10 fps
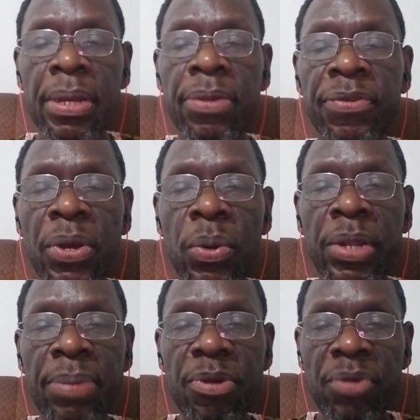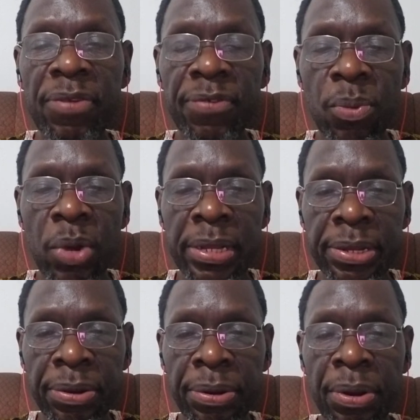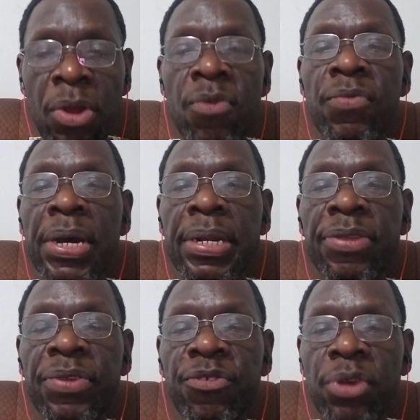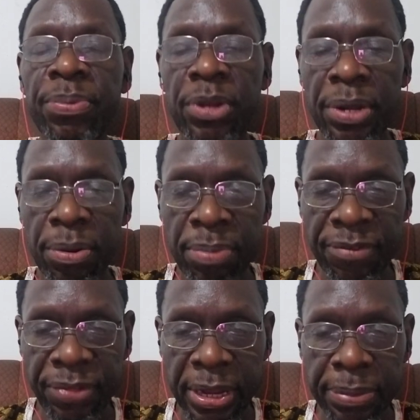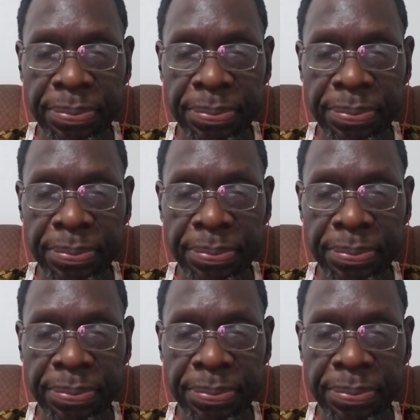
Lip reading: So let me read from Walter Rodney's description here briefly.